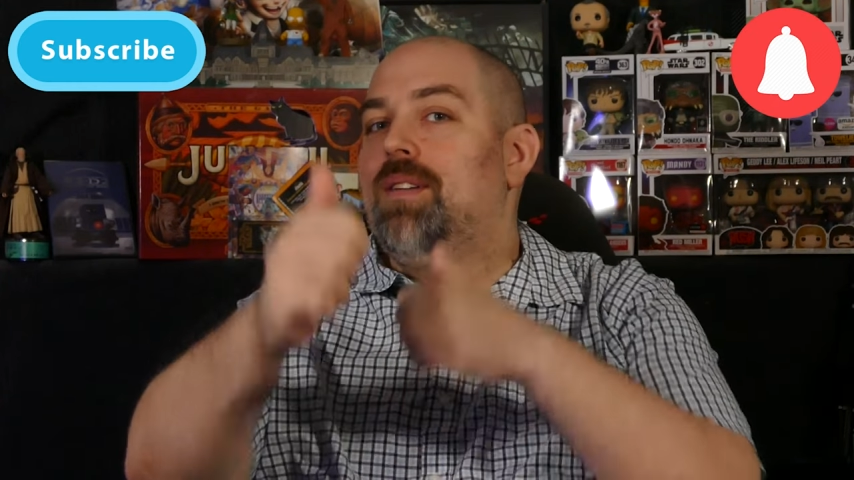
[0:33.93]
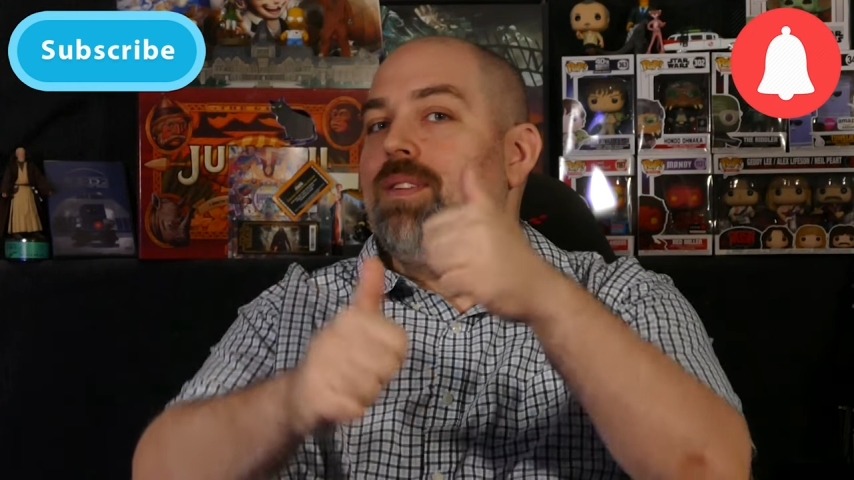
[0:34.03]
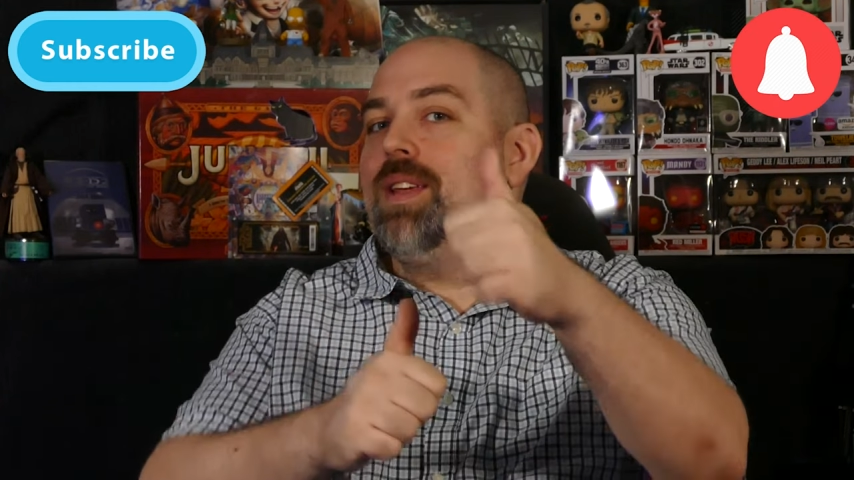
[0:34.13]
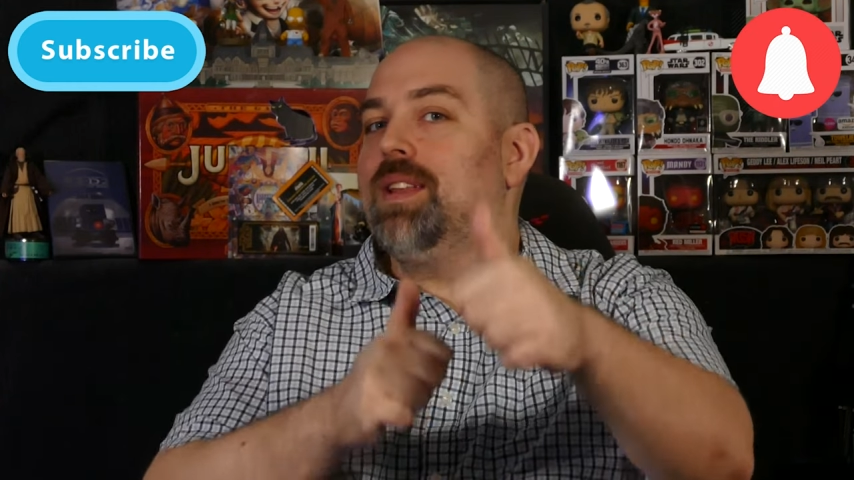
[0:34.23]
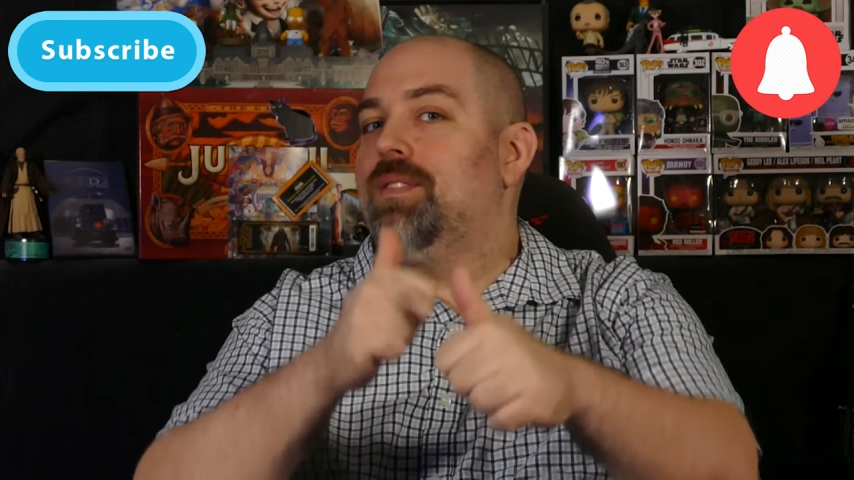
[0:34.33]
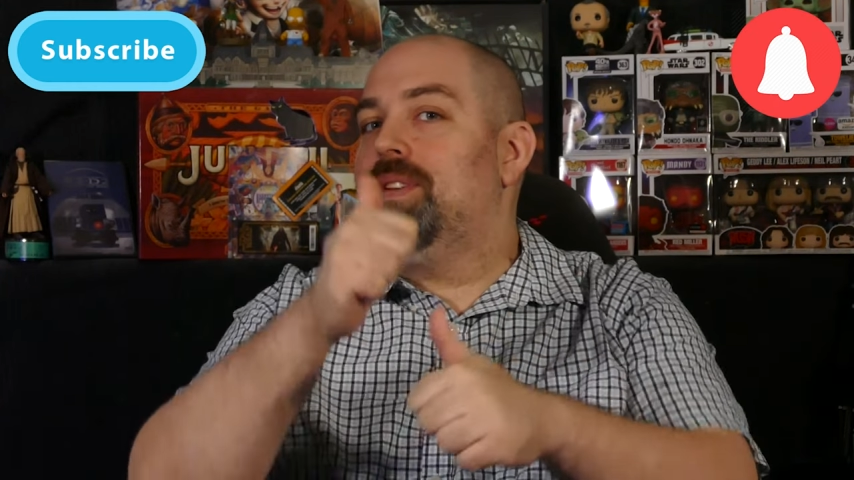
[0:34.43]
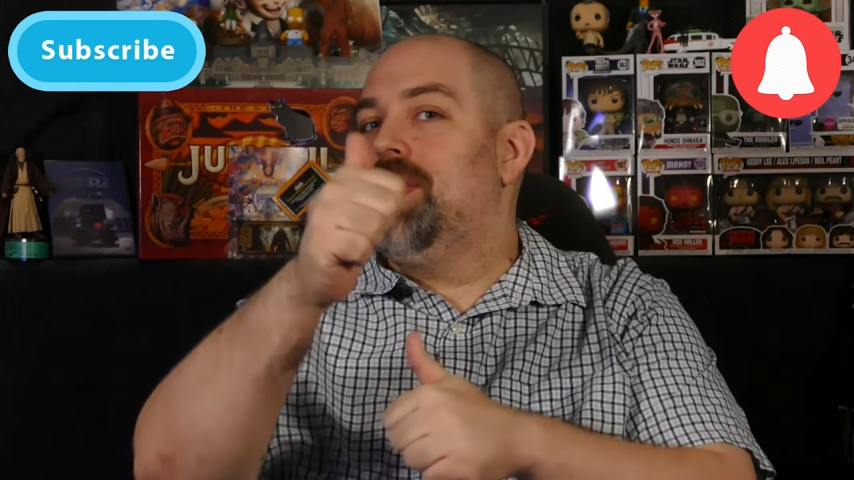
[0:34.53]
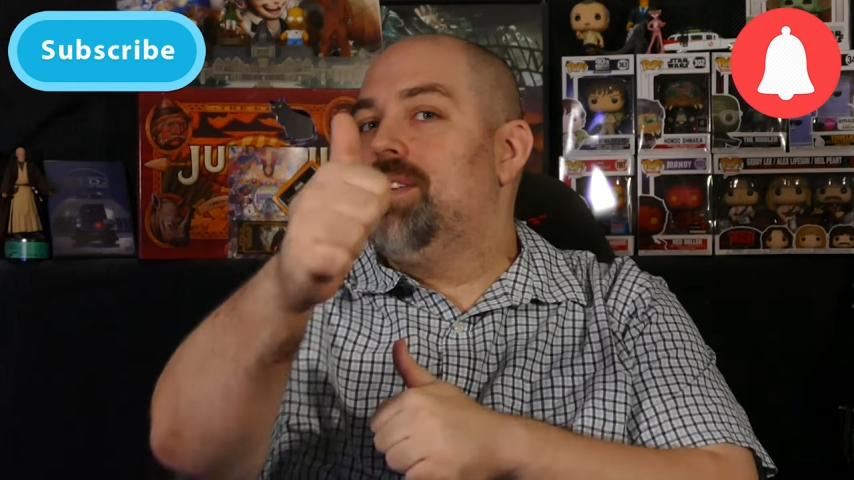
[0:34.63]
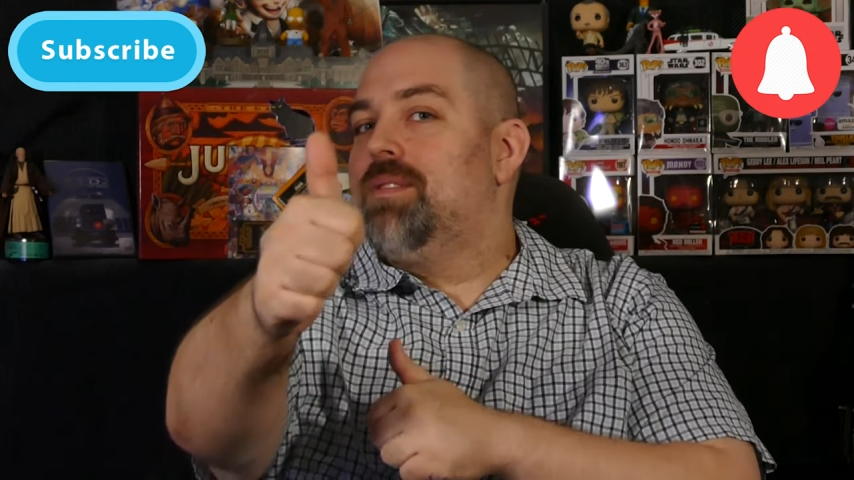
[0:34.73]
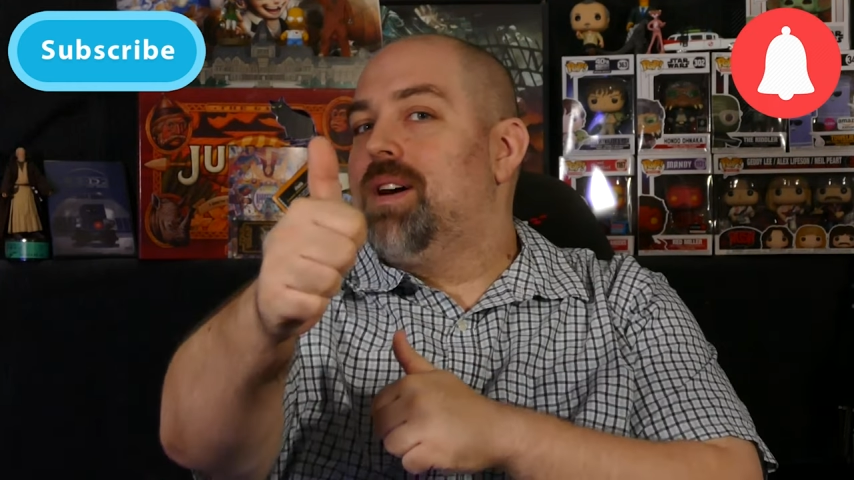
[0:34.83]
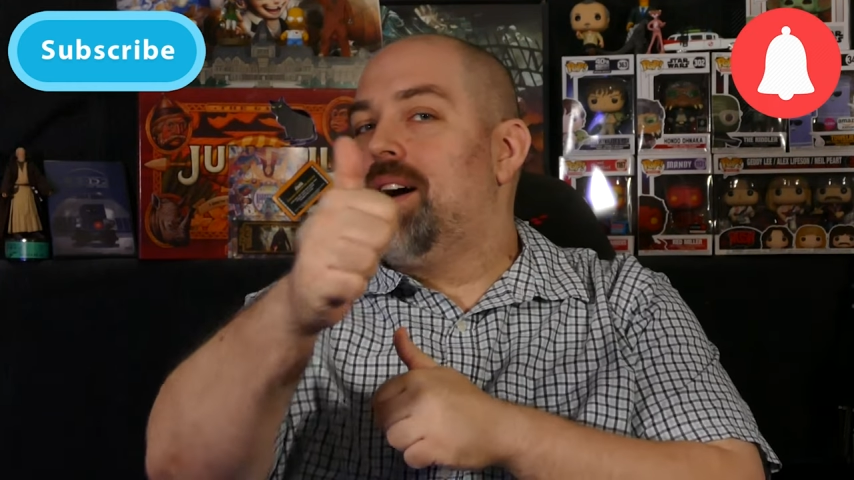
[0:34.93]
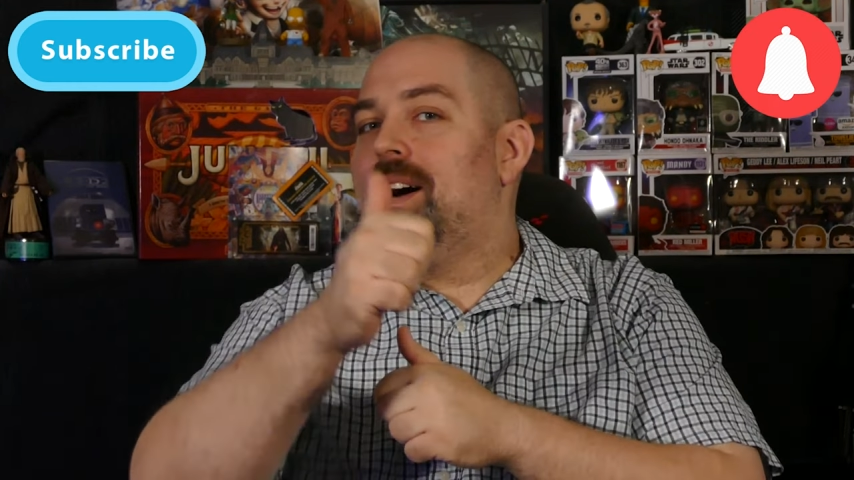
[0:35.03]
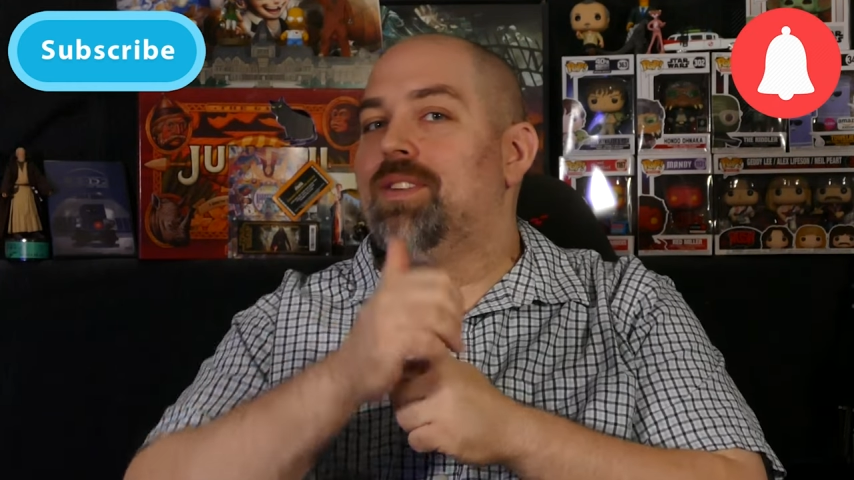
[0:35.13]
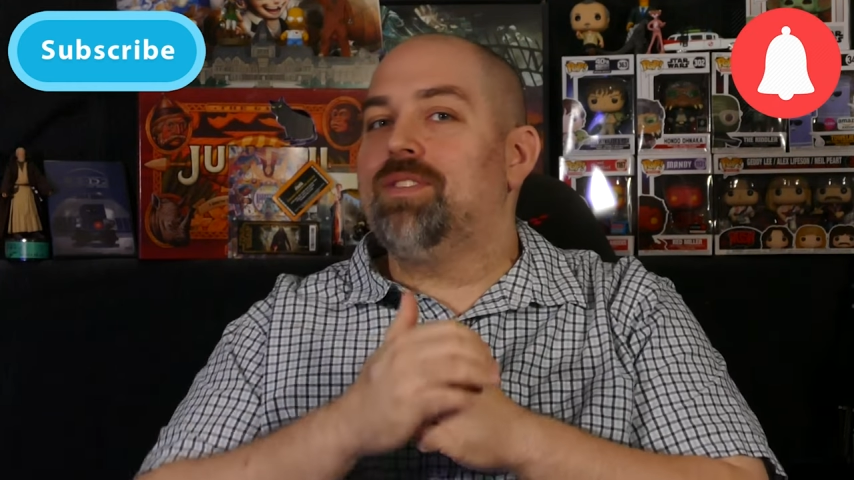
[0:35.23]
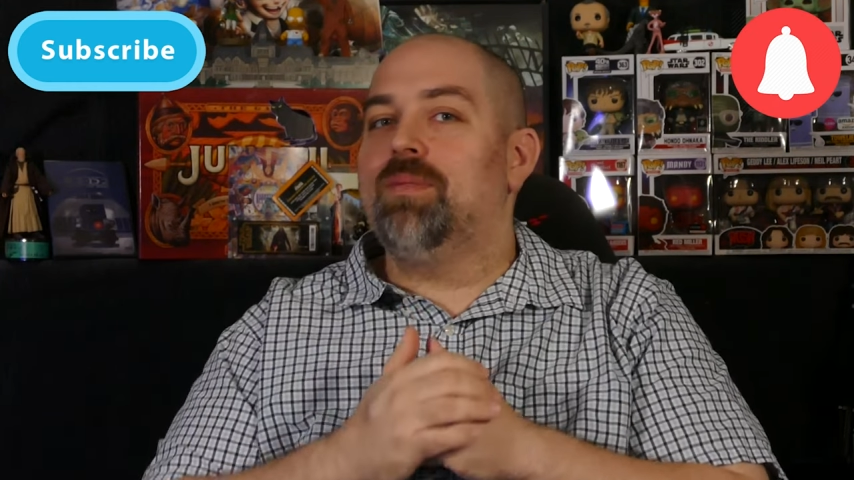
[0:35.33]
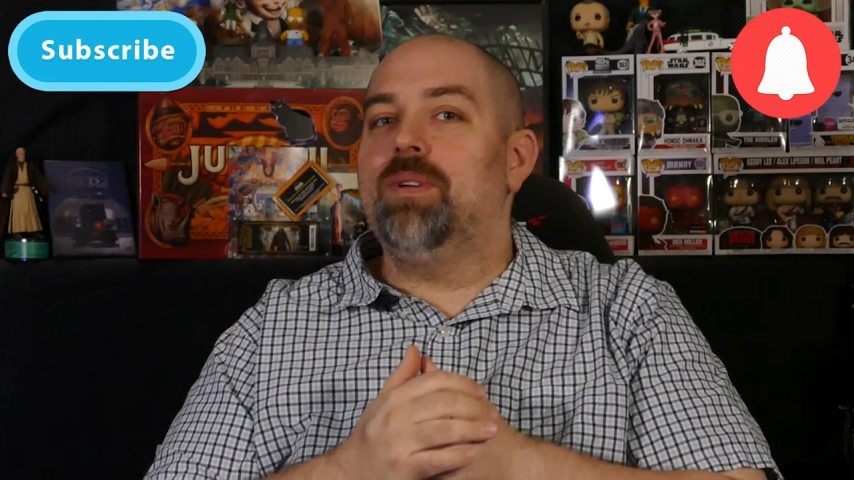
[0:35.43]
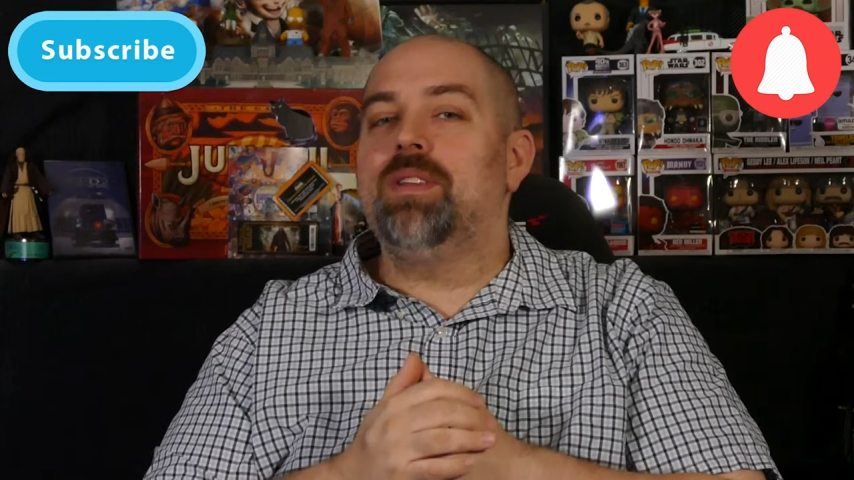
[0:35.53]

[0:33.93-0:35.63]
If you like this video, awesome.